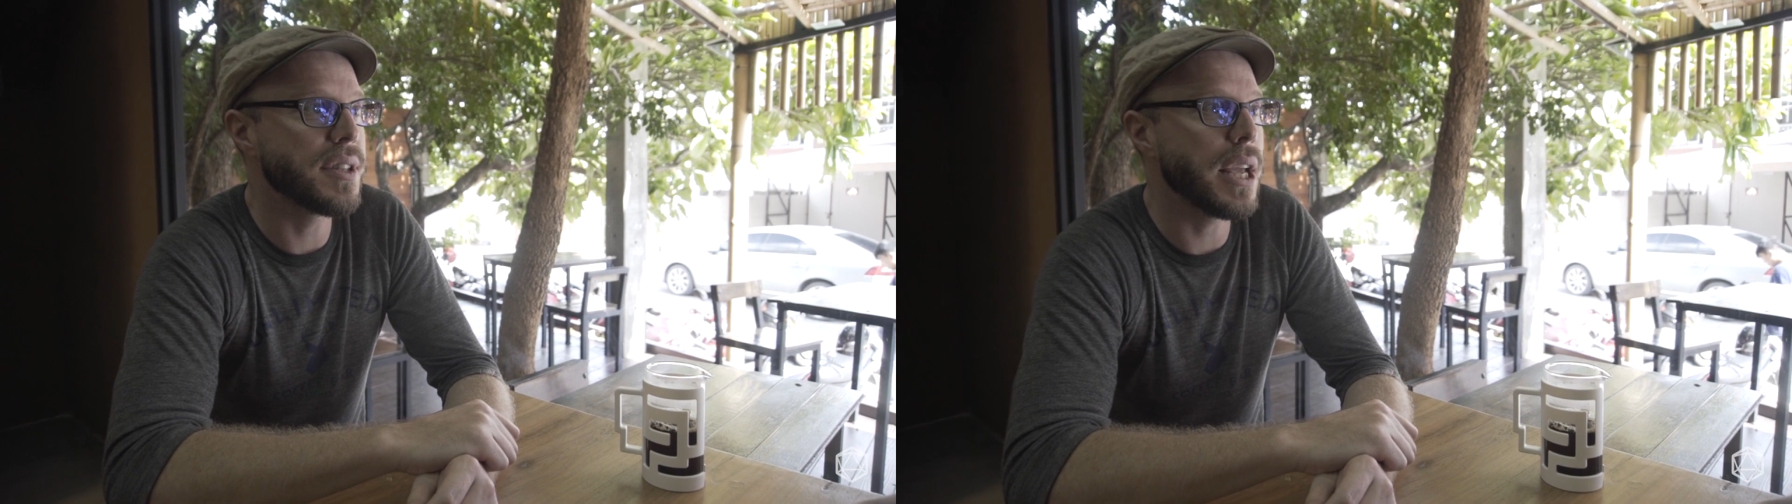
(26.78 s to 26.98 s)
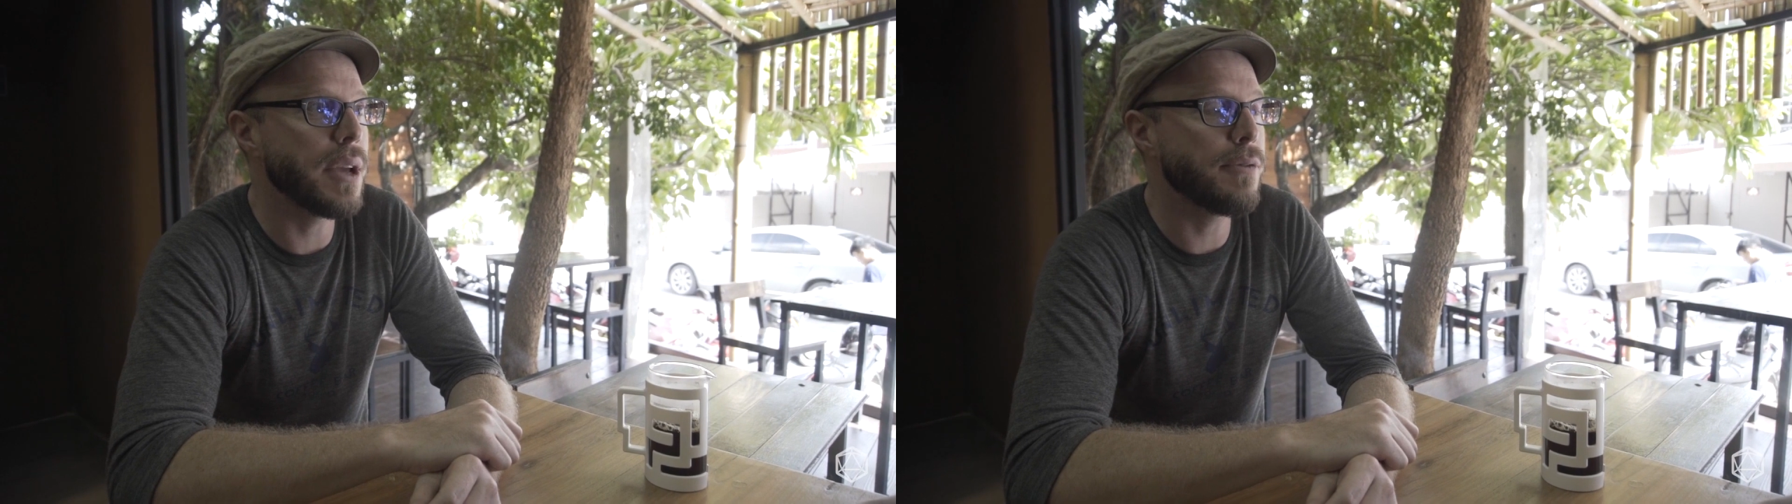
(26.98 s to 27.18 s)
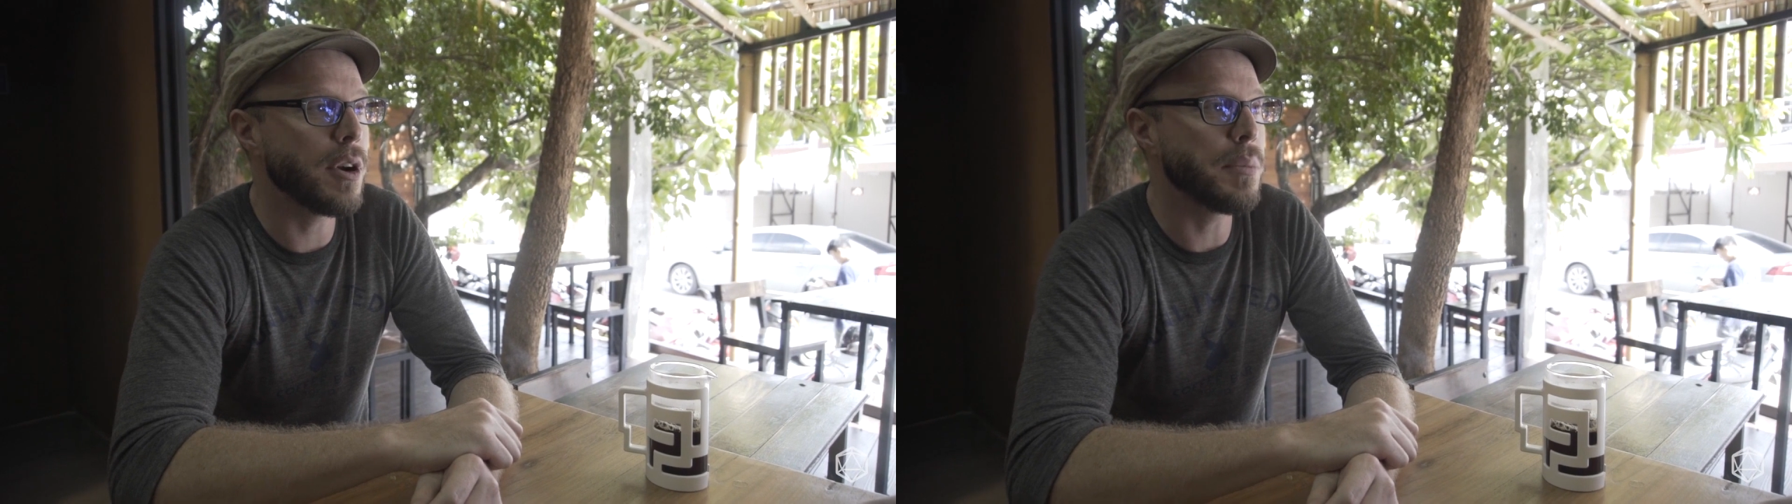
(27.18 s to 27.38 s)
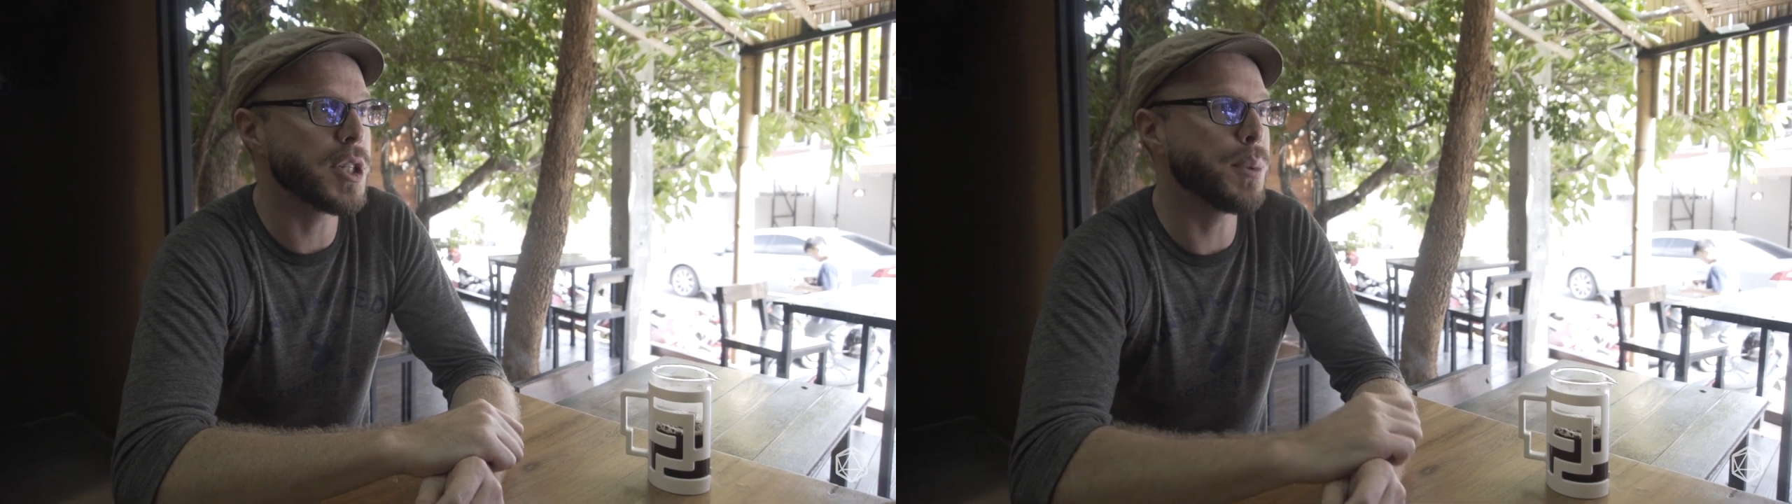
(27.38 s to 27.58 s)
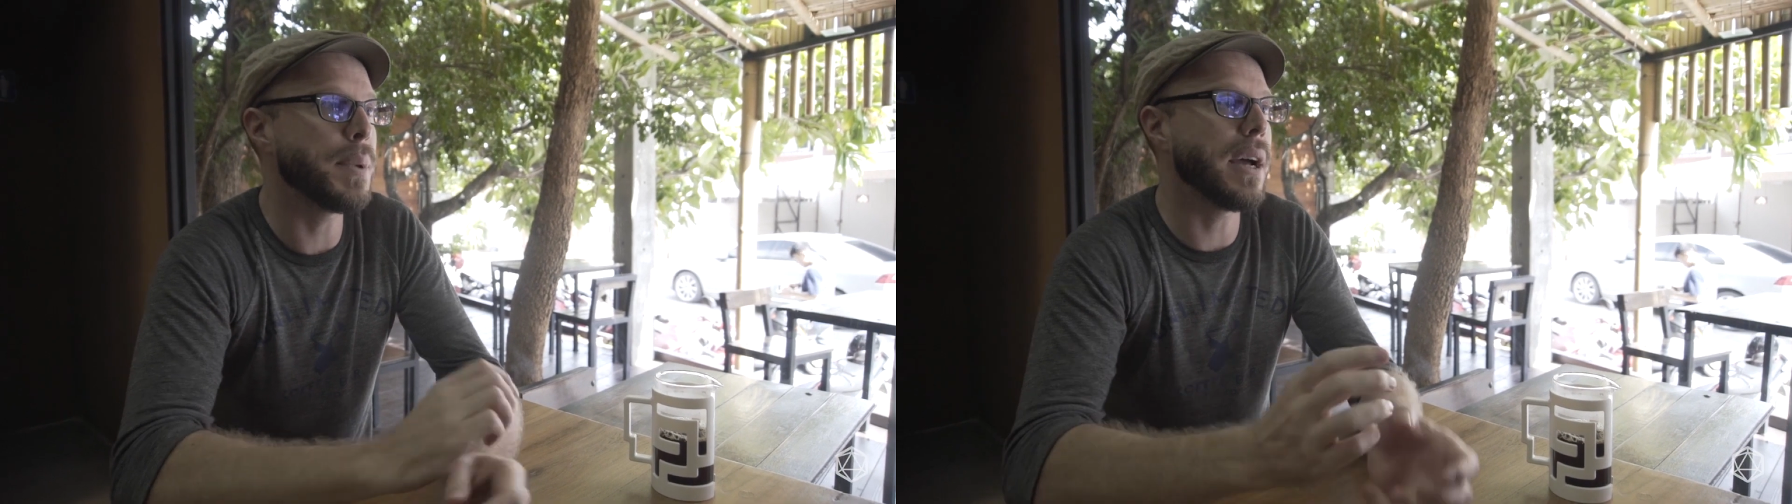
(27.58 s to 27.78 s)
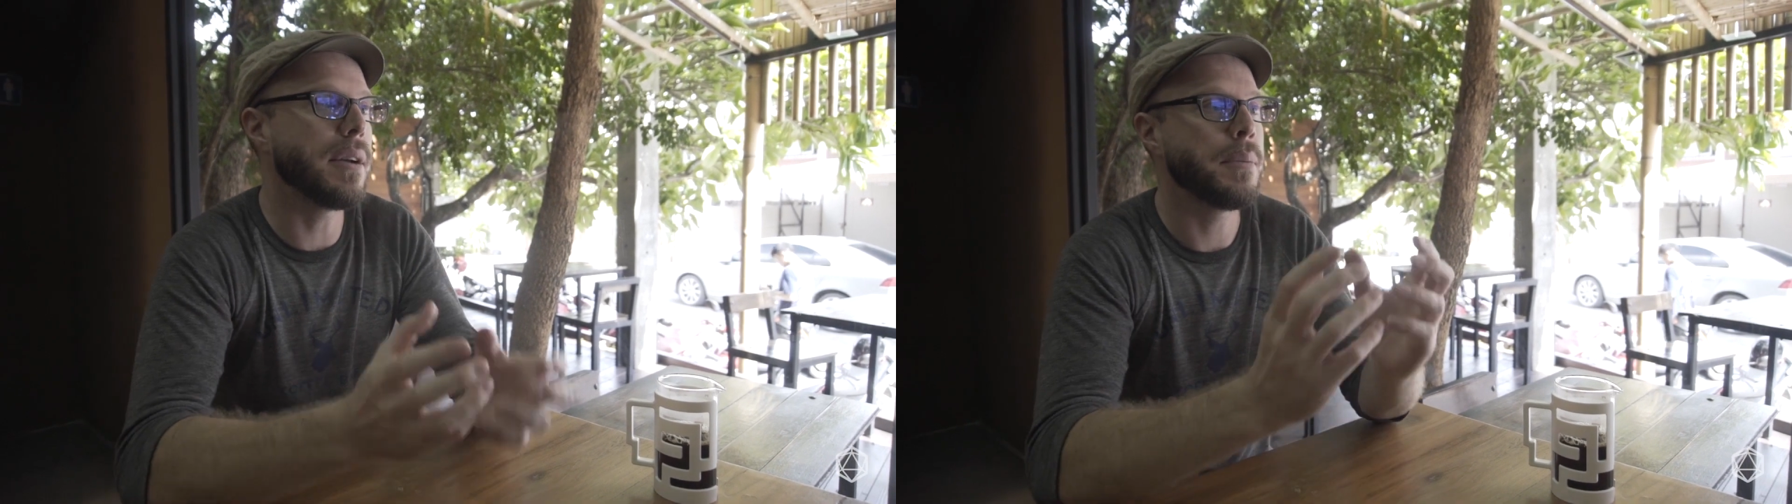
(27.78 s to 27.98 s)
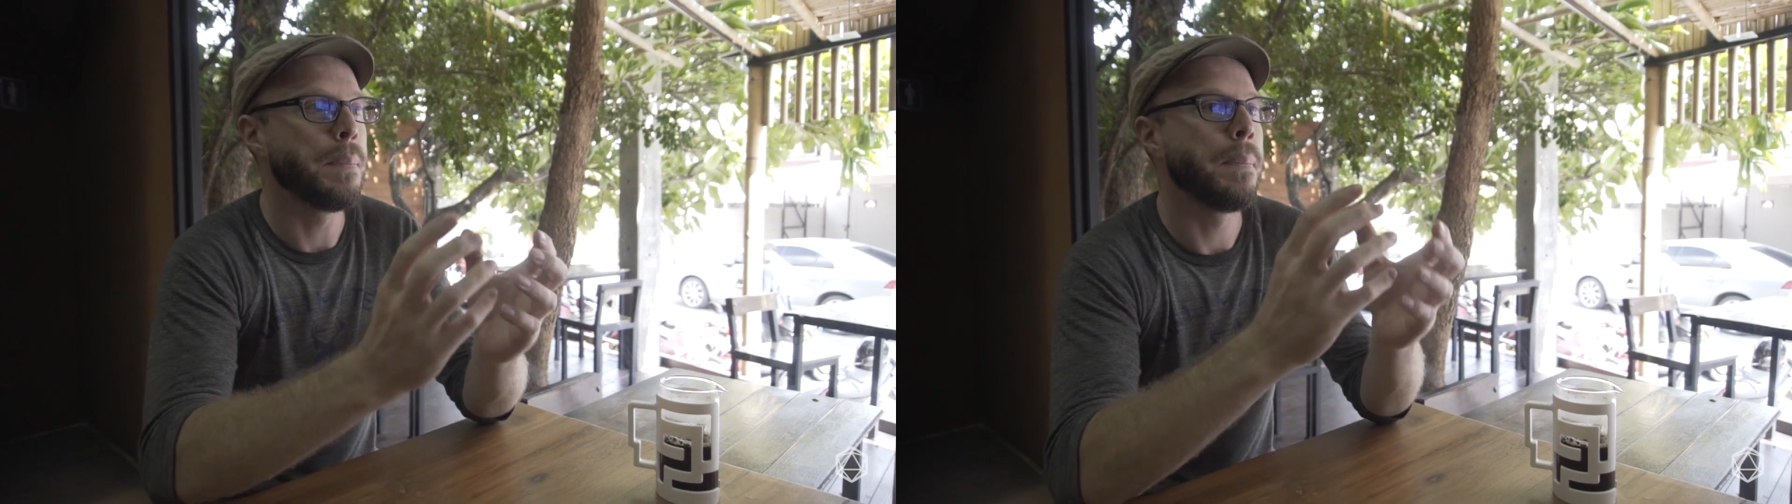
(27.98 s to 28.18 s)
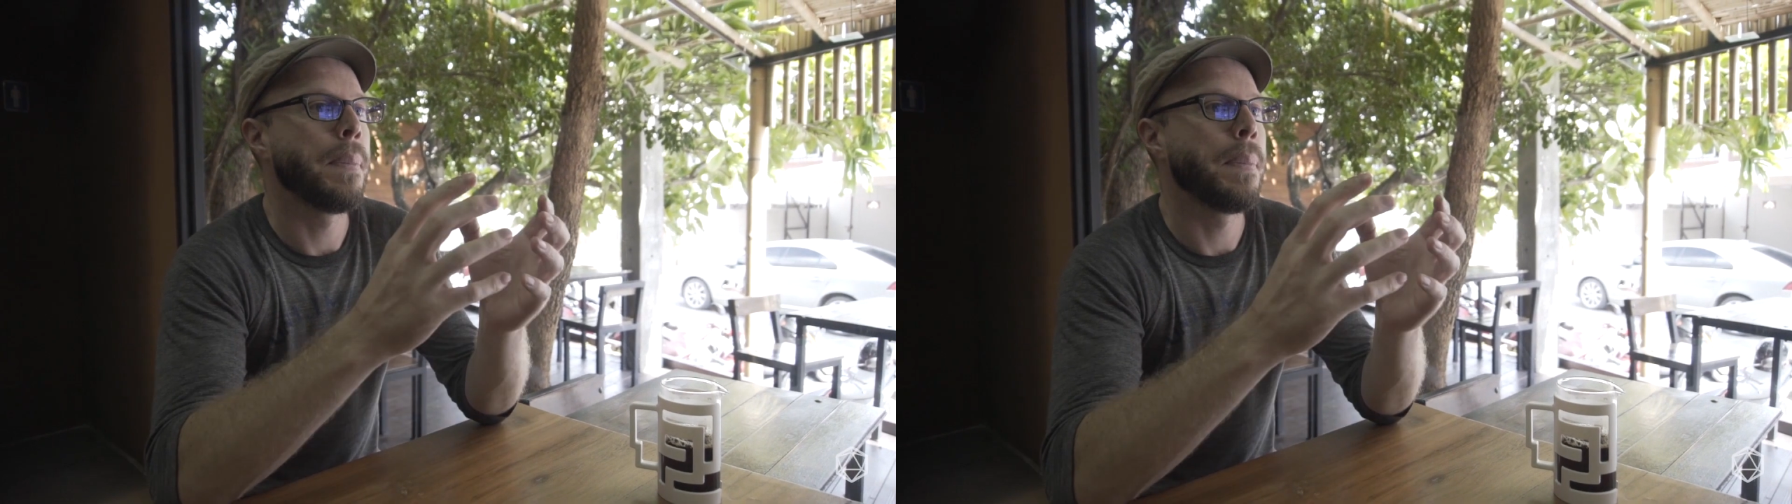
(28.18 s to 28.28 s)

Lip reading: they're very much about